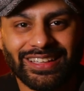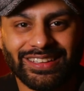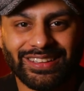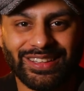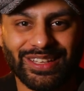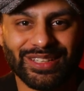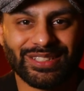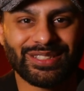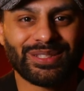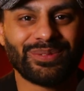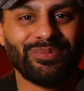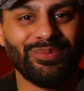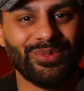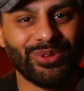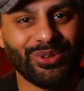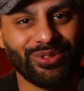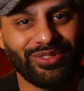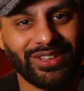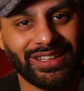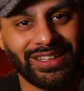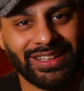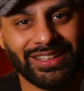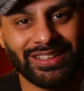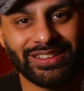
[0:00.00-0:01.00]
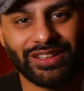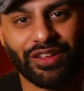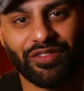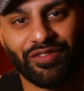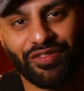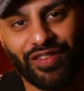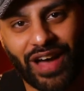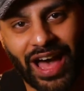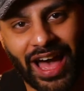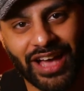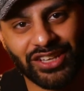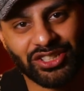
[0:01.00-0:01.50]
this movie the
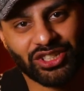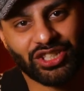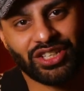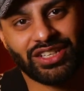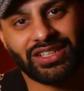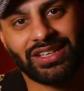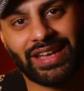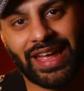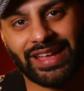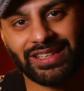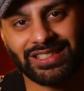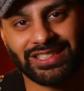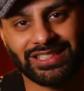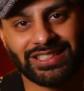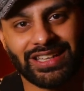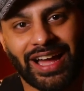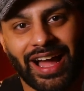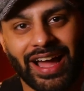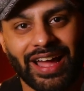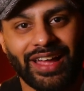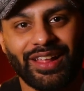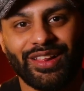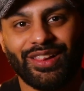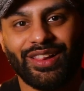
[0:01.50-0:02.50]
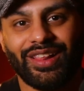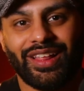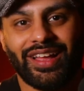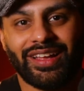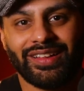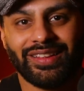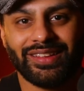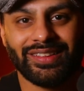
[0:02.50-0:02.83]
fashion and style